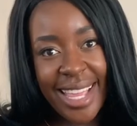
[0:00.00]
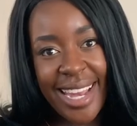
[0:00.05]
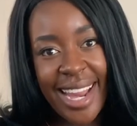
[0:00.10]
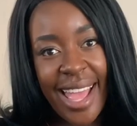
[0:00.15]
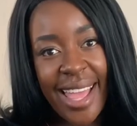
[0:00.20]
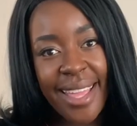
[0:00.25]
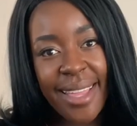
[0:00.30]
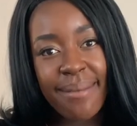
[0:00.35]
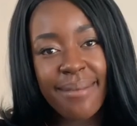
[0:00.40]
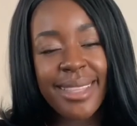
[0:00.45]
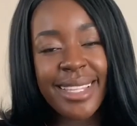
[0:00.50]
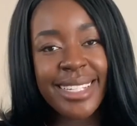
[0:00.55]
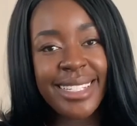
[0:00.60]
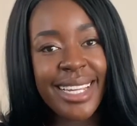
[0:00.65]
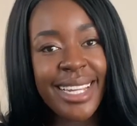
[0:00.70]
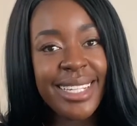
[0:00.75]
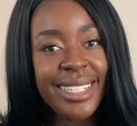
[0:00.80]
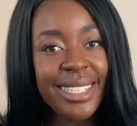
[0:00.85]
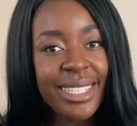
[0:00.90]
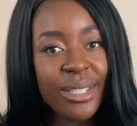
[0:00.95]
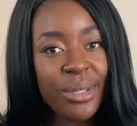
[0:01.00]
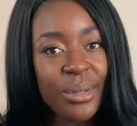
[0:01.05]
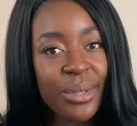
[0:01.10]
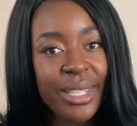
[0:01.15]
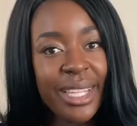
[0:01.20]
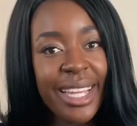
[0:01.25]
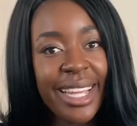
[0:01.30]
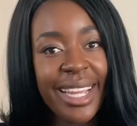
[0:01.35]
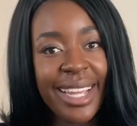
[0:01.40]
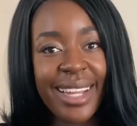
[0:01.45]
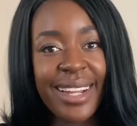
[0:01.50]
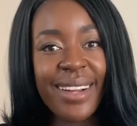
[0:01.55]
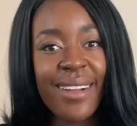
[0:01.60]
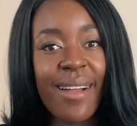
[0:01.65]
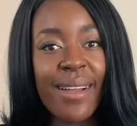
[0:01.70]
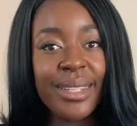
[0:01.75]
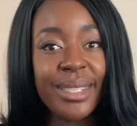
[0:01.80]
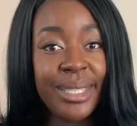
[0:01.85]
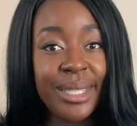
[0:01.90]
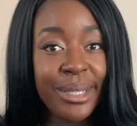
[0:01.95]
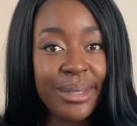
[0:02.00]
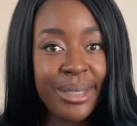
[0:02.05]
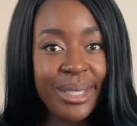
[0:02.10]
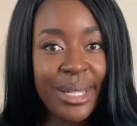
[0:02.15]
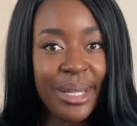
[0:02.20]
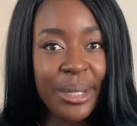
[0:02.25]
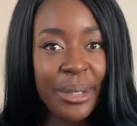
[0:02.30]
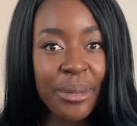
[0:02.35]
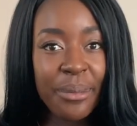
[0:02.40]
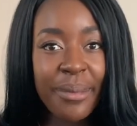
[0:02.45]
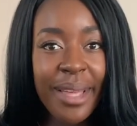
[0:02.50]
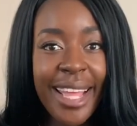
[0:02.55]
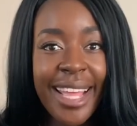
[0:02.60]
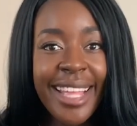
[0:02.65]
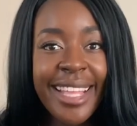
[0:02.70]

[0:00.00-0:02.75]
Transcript: and I am the Dainty Doula here on YouTube.